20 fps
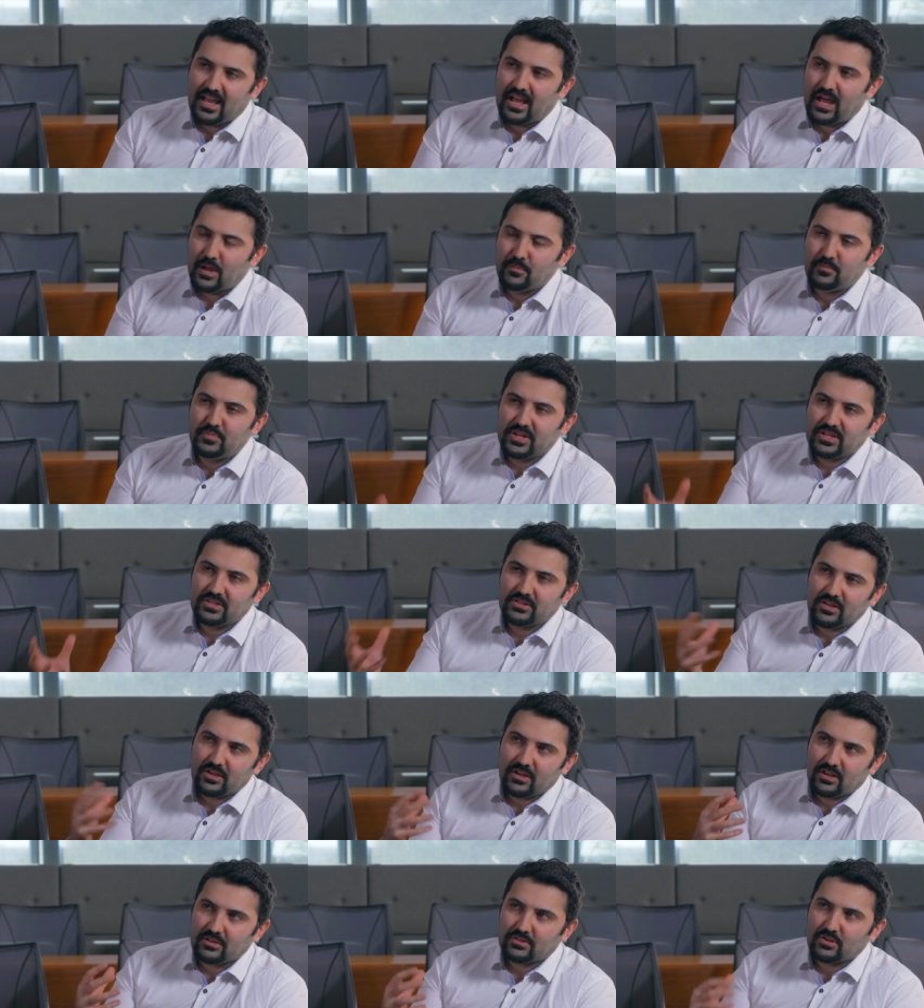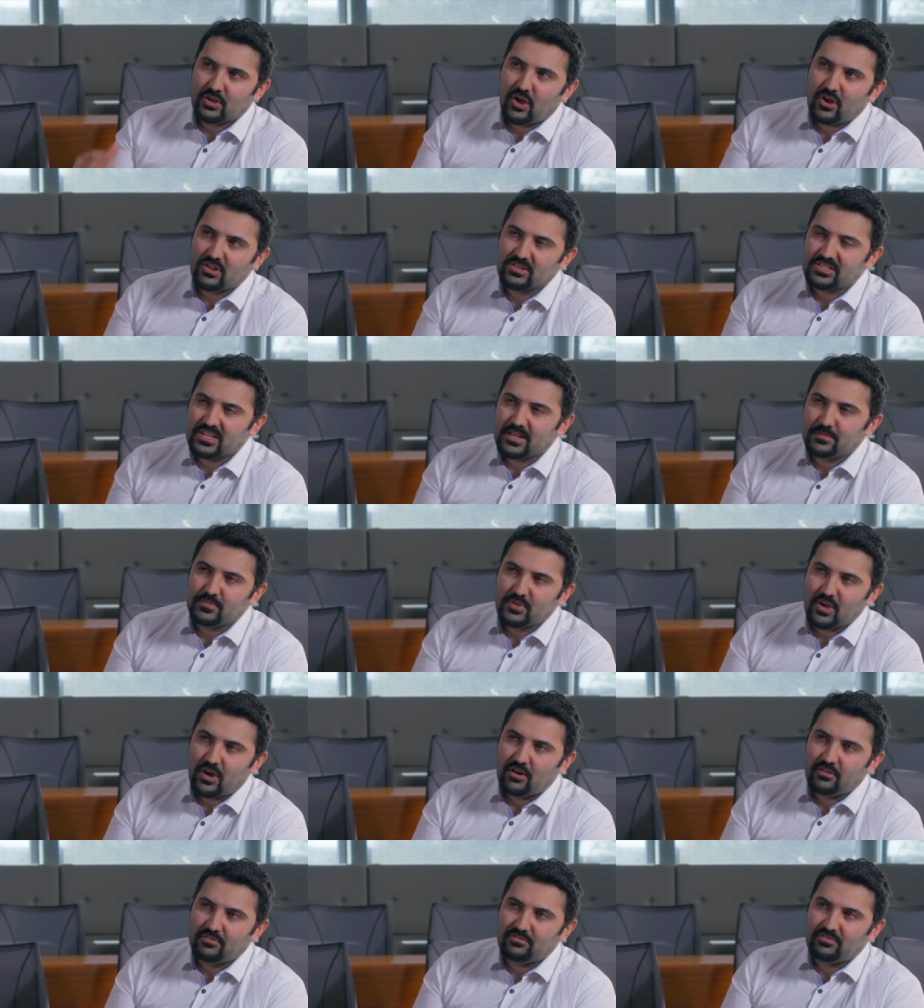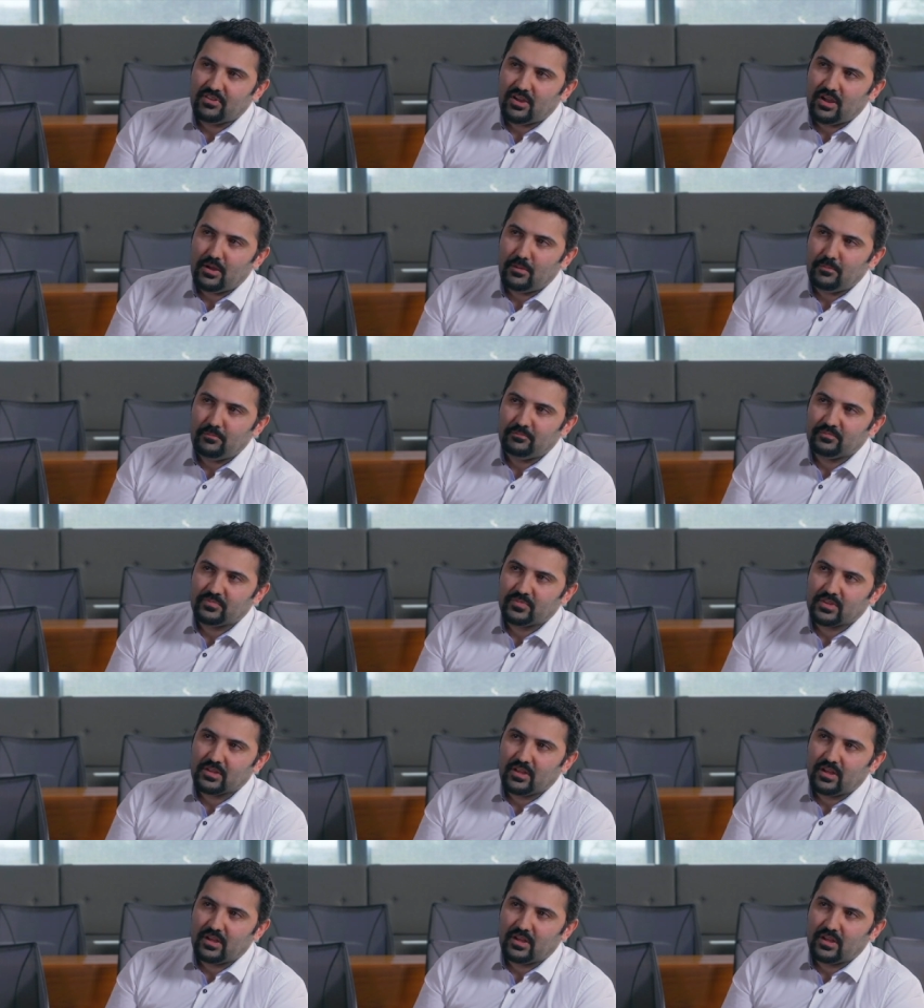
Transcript: uh, bring the the concept of um,